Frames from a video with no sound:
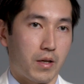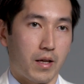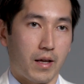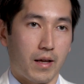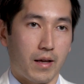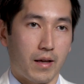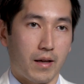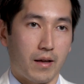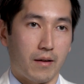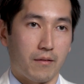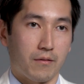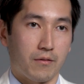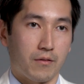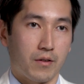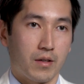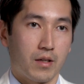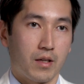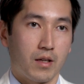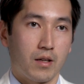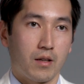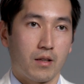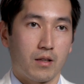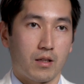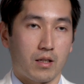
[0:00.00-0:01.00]
have
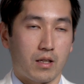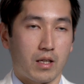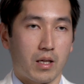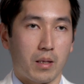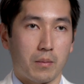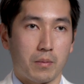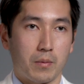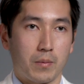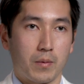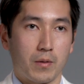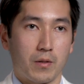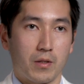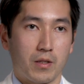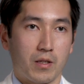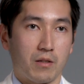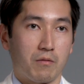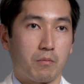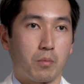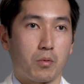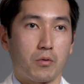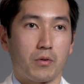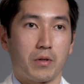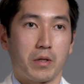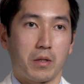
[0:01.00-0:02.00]
the capability
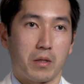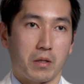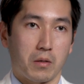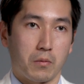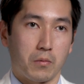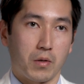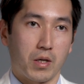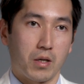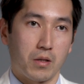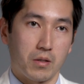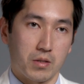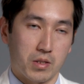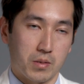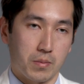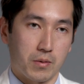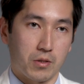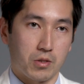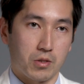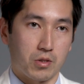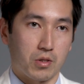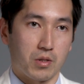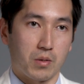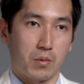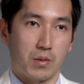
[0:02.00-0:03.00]
of breathing well,
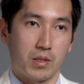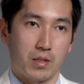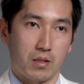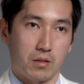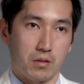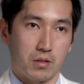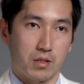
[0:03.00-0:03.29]
especially when they're